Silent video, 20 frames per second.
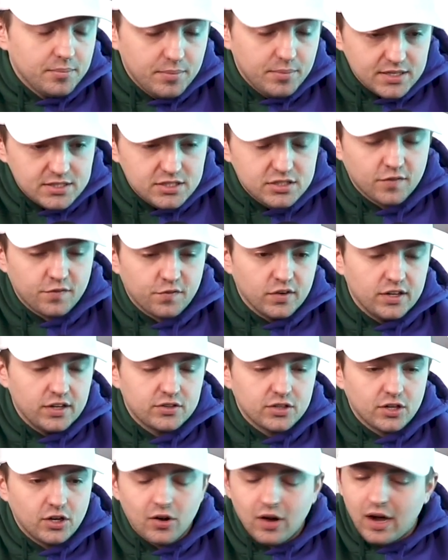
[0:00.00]
Missed the free
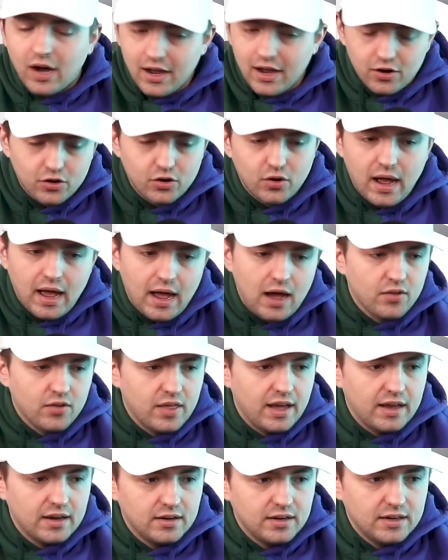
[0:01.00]
throw. I don't know how
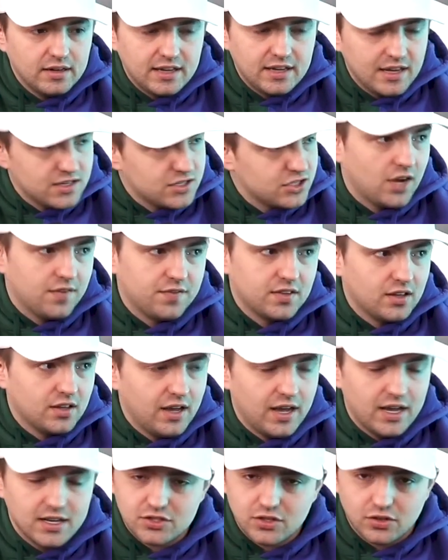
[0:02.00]
it kissed off the
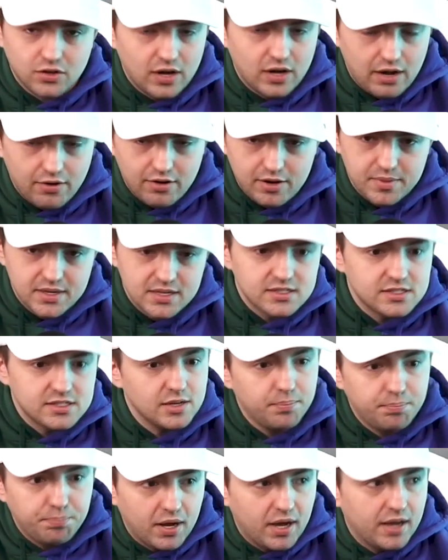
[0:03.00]
glass. Don't know how he missed
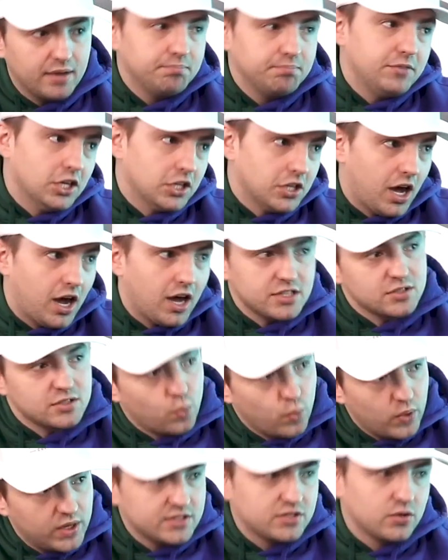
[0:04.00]
it, but you lost.
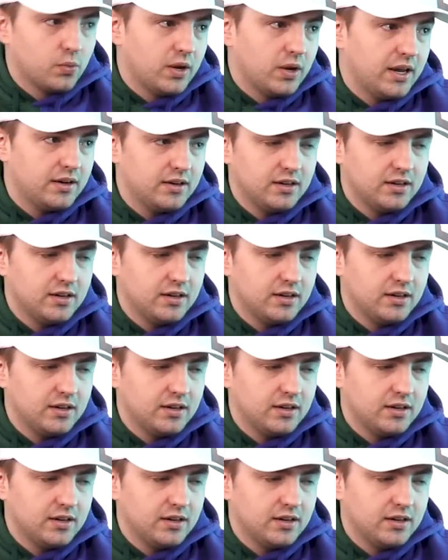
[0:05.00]
Win's a win.